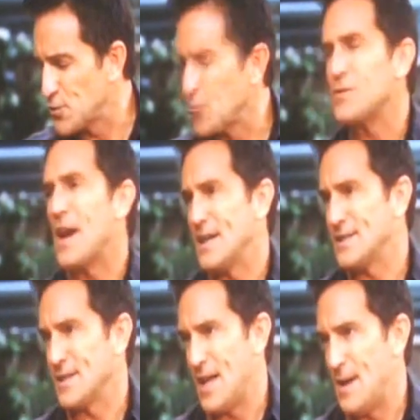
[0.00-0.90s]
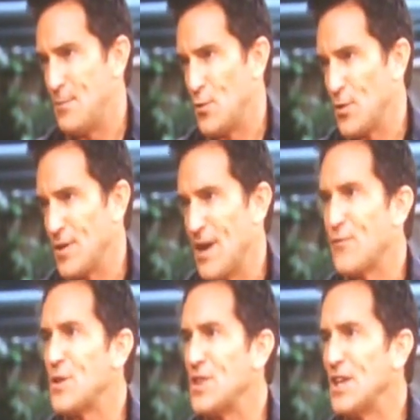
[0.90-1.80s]
scrutinized a lot more. Yes,
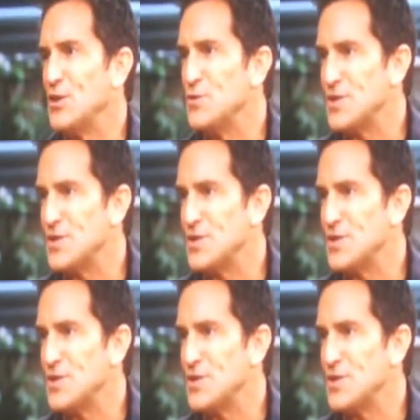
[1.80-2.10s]
everything correct. you